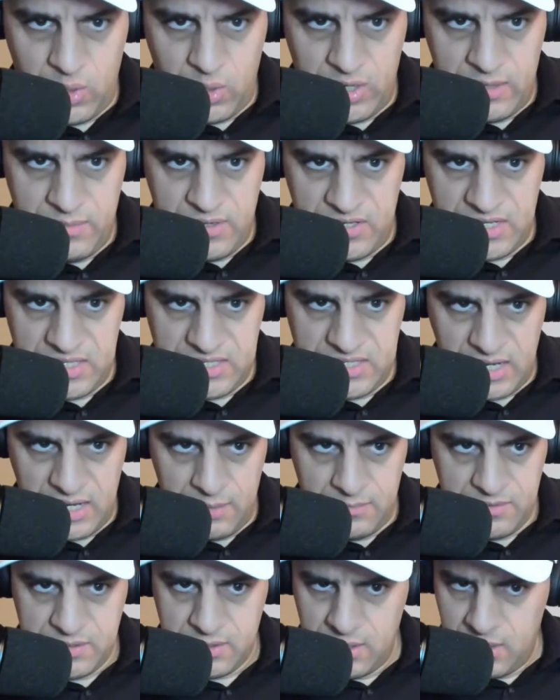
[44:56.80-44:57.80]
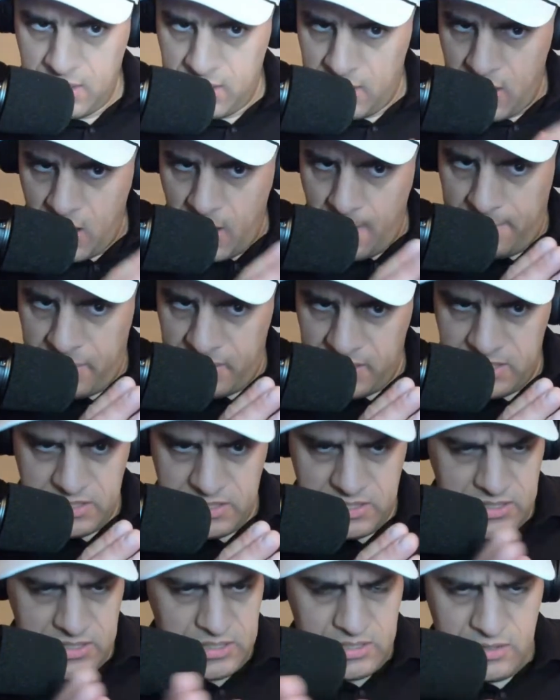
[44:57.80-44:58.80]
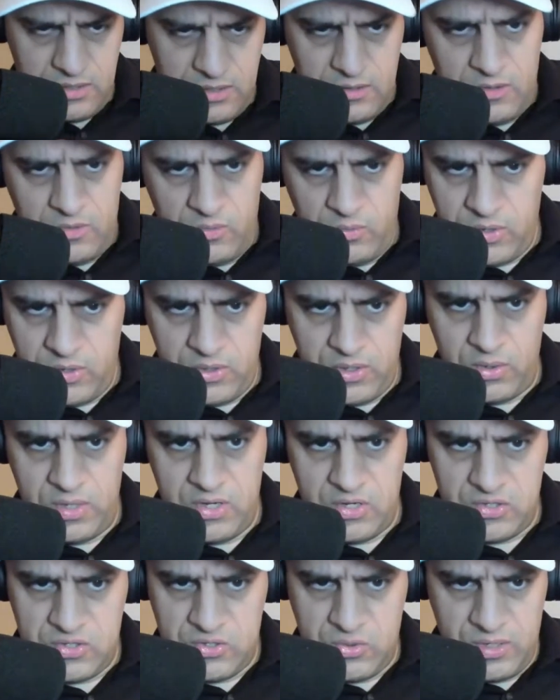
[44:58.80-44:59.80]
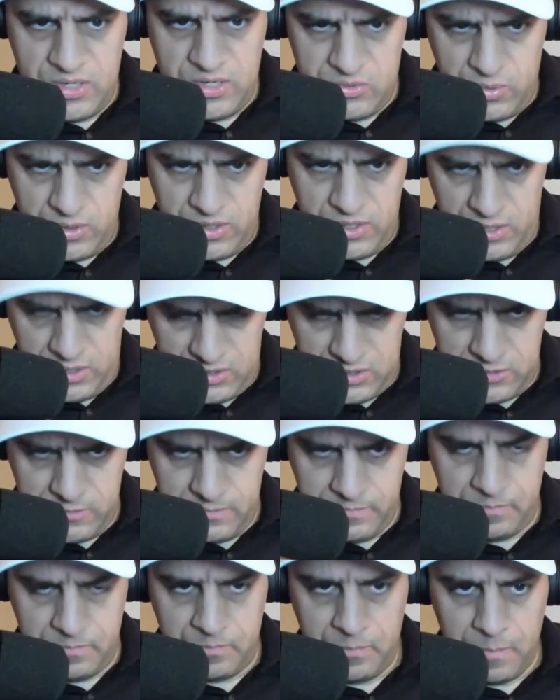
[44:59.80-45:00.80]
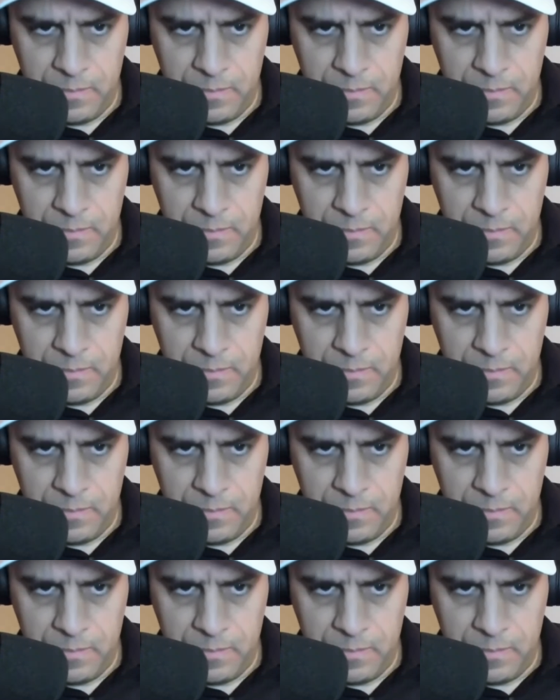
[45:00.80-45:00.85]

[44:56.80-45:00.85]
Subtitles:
to 20 million times, but as we all know, history is what it is.